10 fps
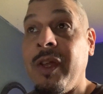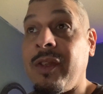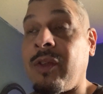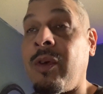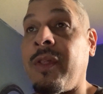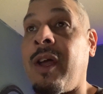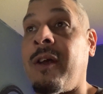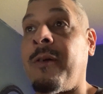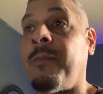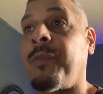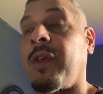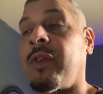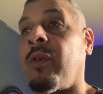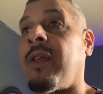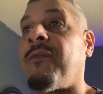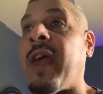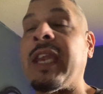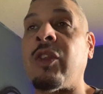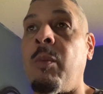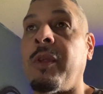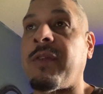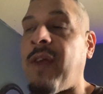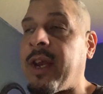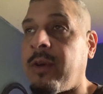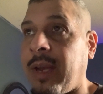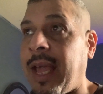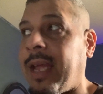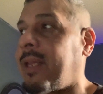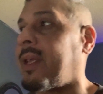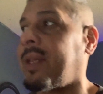So the fight is almost finalized.